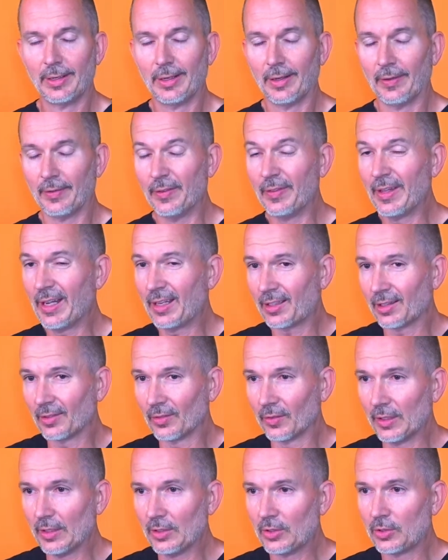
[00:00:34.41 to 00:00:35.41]
Then that
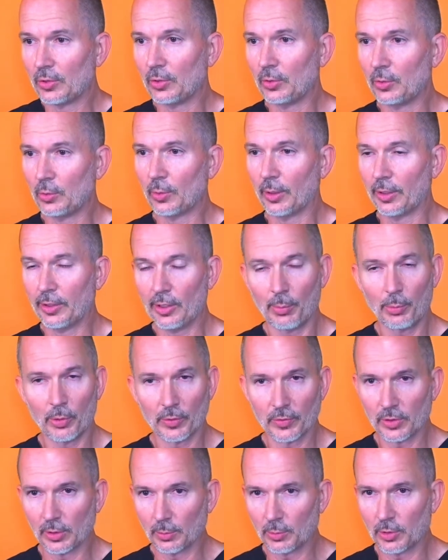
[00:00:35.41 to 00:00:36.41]
can lead to a number
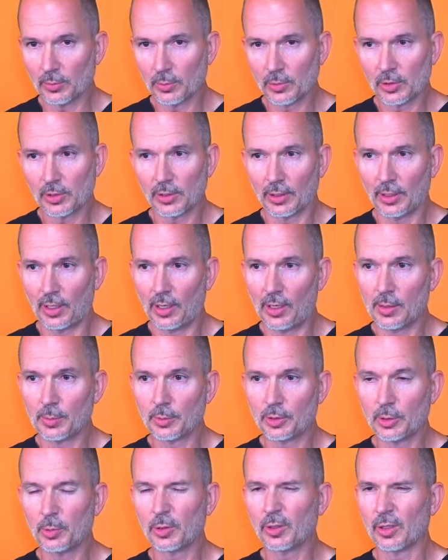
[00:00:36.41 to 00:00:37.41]
of symptoms.
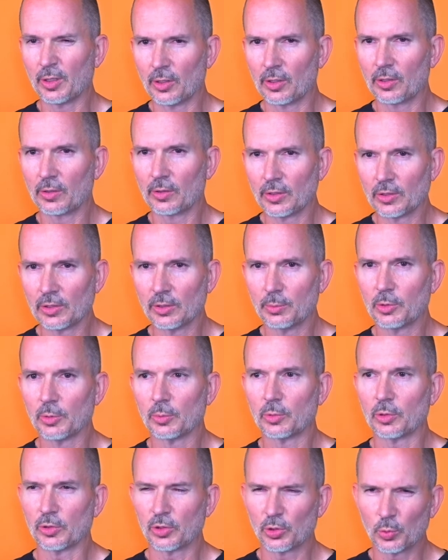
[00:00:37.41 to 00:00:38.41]
Typically the earliest
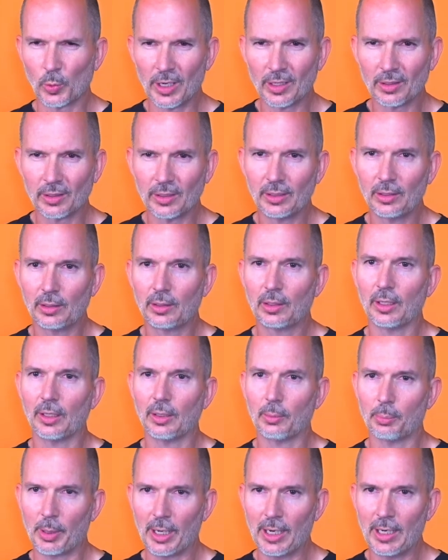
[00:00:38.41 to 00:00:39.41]
symptoms are swelling
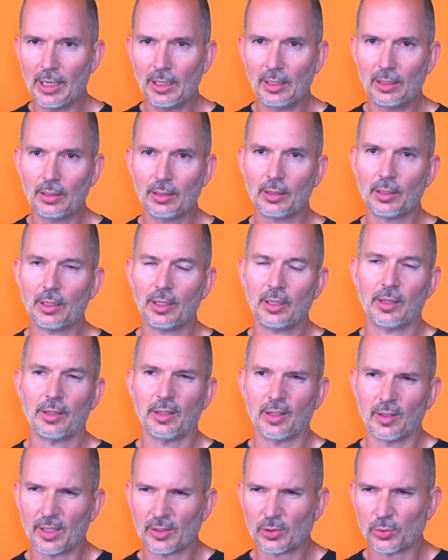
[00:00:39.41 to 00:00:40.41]
and pain.
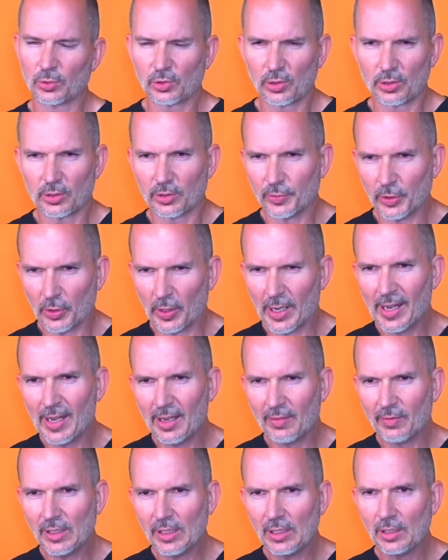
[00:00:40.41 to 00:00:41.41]
The legs will start to feel
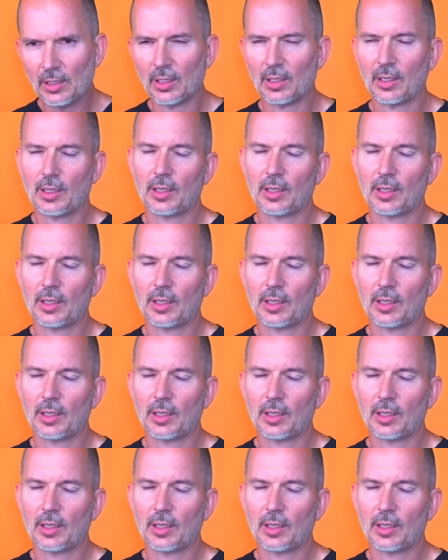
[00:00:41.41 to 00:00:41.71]
heavy.